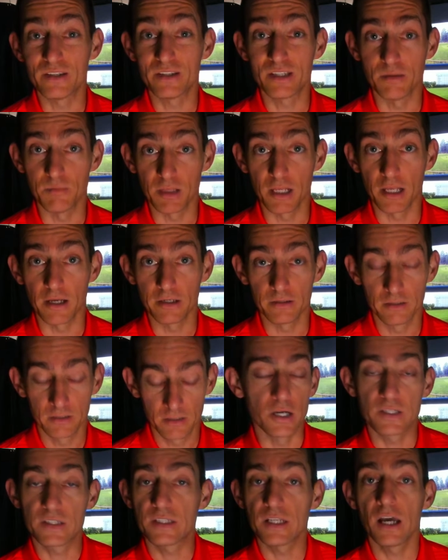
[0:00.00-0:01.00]
his simulator.
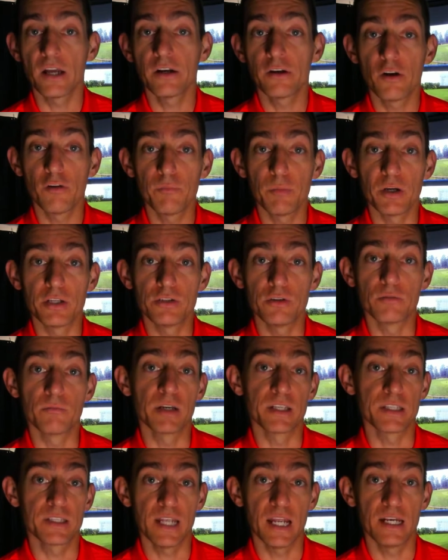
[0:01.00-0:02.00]
I started off by doing
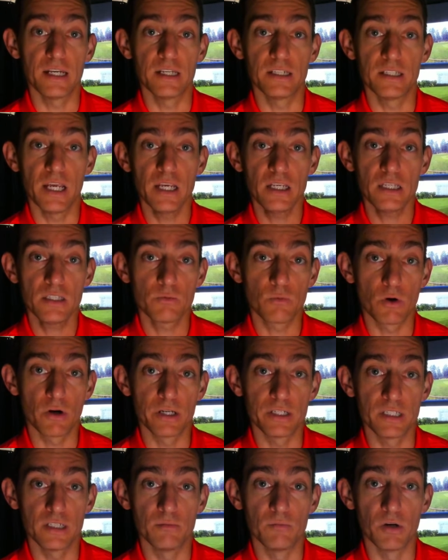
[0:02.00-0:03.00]
my standard test where
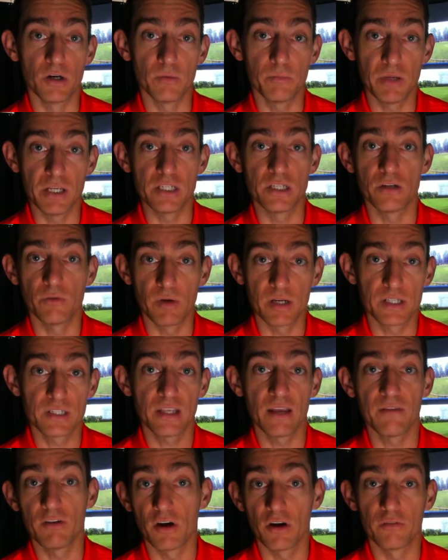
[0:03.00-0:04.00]
I did my pitching wedge,
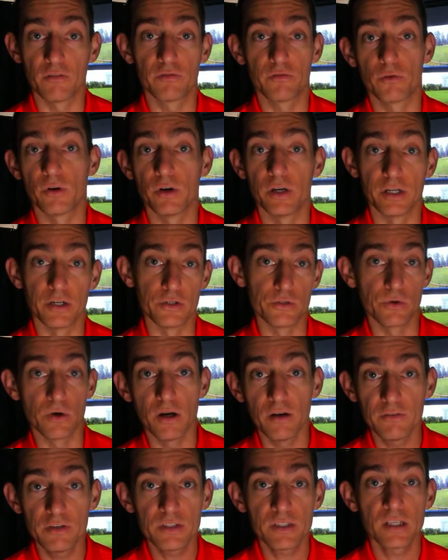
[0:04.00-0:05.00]
7-iron, 4-iron and
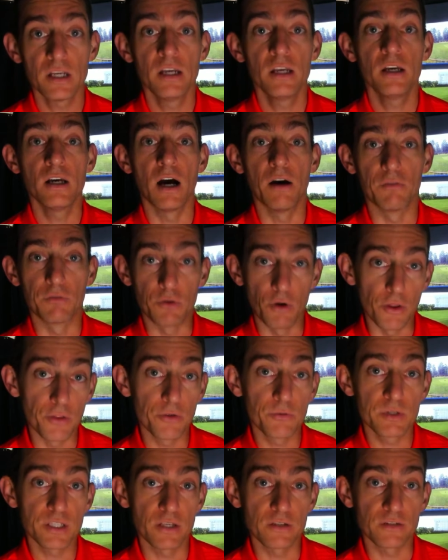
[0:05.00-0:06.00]
drivers. I've got
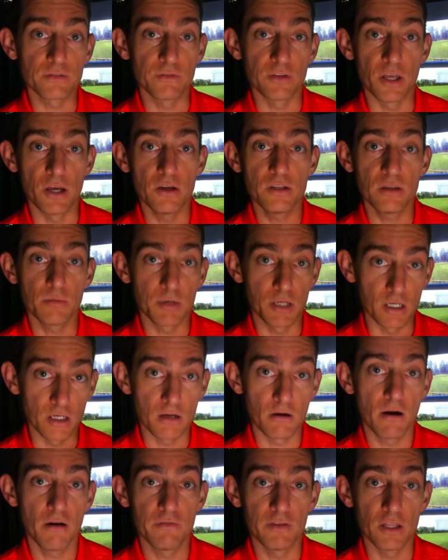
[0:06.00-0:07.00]
the results for those. I'm going to
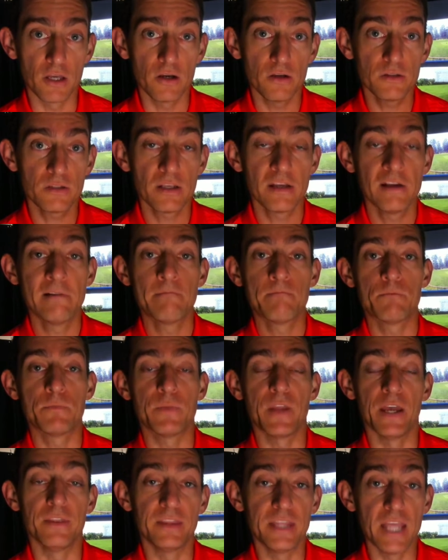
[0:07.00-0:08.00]
go over those.
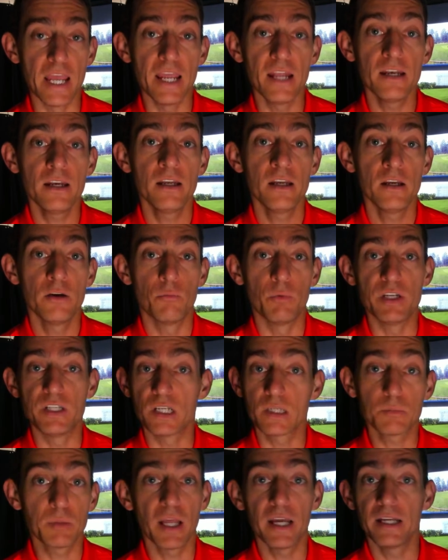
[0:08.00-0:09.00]
And then we
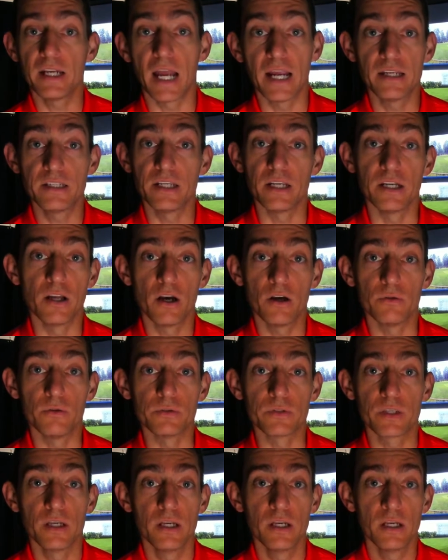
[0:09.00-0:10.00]
just played 18
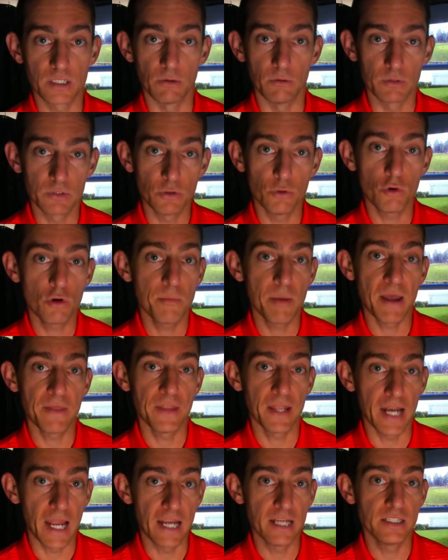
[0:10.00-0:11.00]
holes. So I'll talk
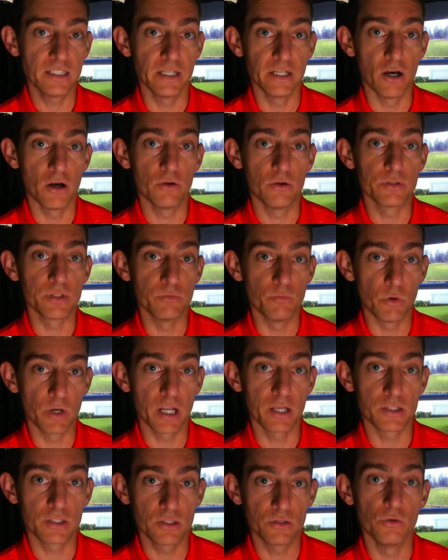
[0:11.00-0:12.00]
about that 18 holes and
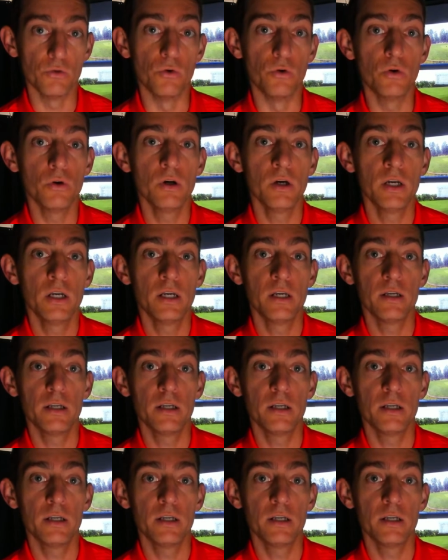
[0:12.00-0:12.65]
what I saw